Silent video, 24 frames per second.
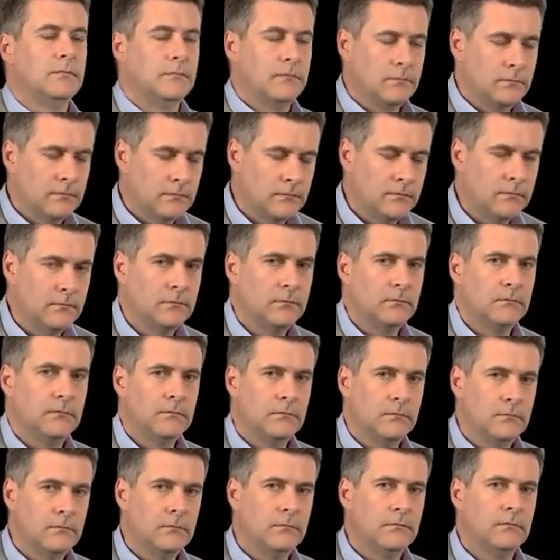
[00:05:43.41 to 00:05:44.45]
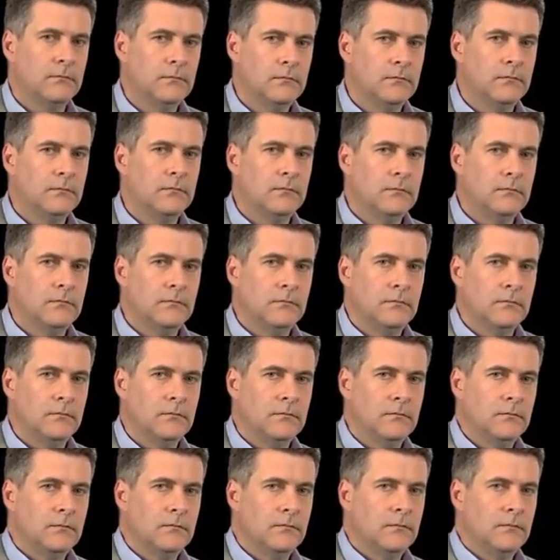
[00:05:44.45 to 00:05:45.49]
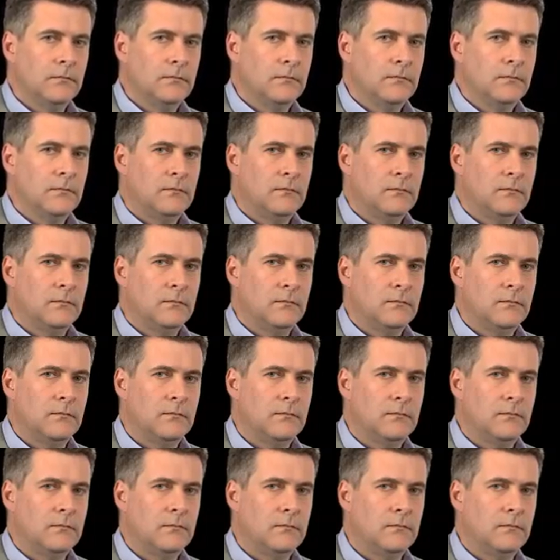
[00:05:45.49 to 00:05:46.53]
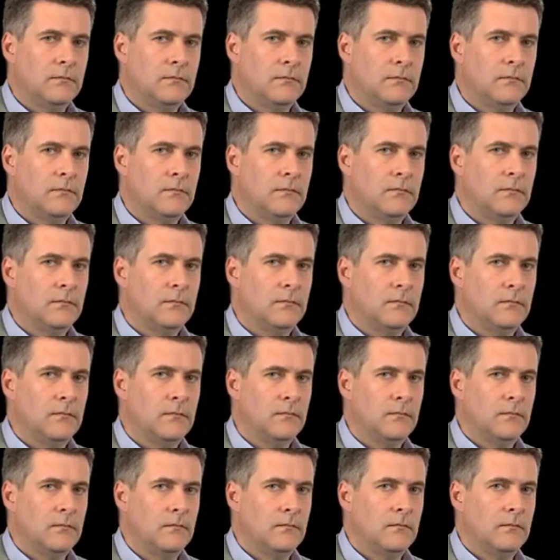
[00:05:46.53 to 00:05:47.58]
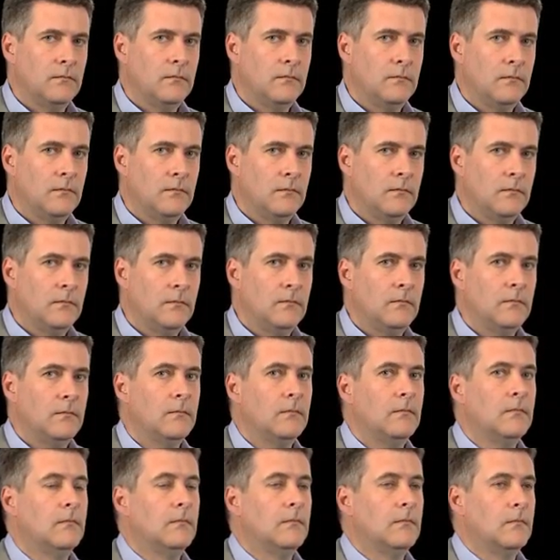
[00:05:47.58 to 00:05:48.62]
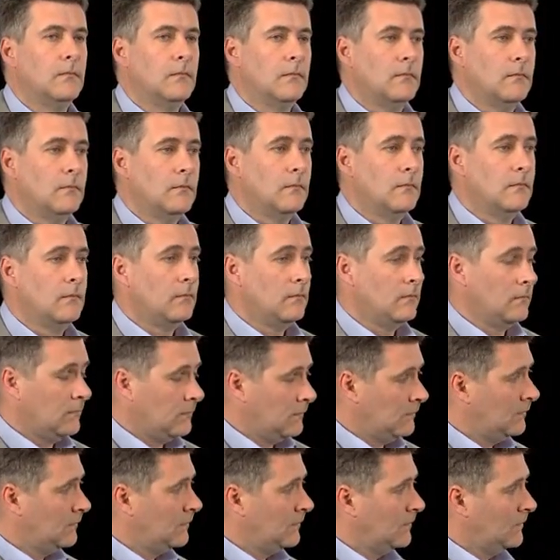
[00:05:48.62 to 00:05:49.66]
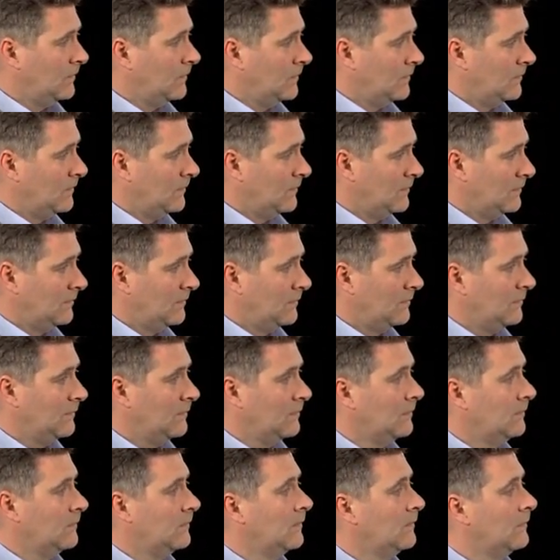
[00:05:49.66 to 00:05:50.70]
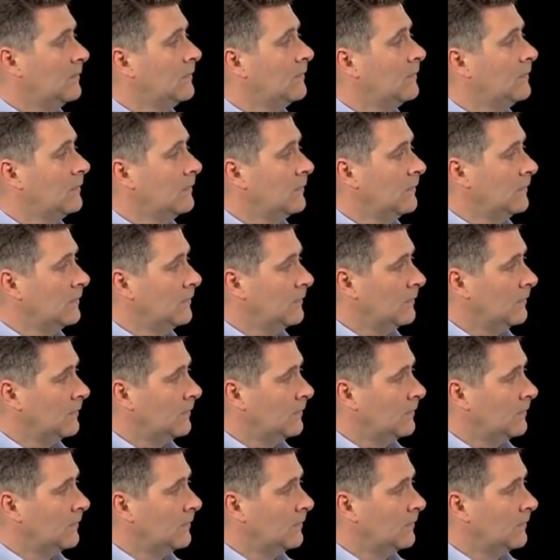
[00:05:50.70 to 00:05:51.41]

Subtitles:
No words are spoken by the person on screen.